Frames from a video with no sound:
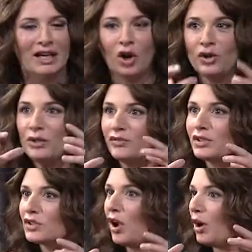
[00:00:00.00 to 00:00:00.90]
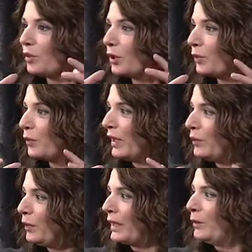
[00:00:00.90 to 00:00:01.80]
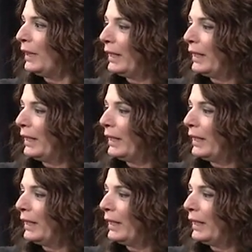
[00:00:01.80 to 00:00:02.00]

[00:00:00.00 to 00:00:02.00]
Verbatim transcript: And all you ever saw were her her big, big,